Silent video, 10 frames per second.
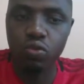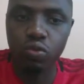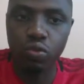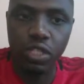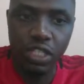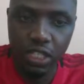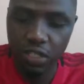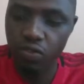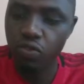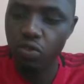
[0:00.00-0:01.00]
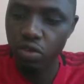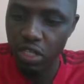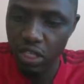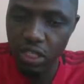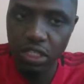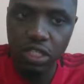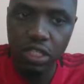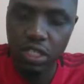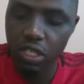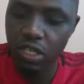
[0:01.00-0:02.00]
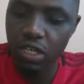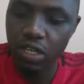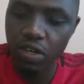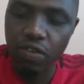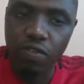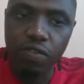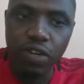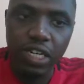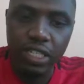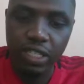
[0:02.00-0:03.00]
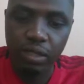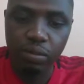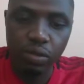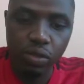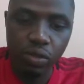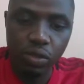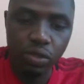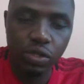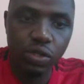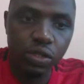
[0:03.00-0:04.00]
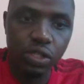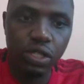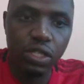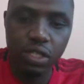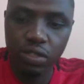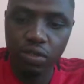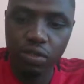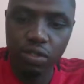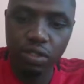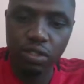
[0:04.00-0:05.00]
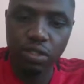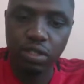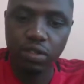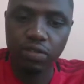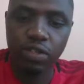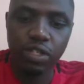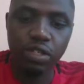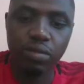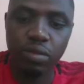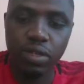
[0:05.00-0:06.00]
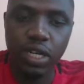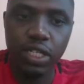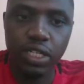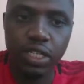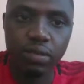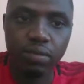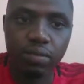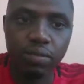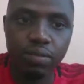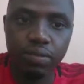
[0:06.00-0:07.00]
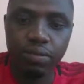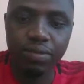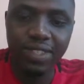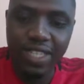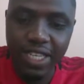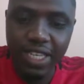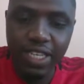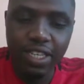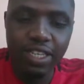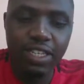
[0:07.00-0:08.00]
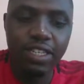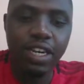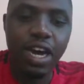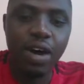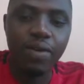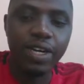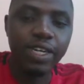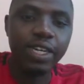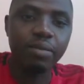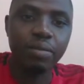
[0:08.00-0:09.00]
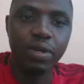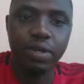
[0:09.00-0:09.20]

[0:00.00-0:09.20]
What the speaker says: to list for each variable, let's call it variable item in our dep.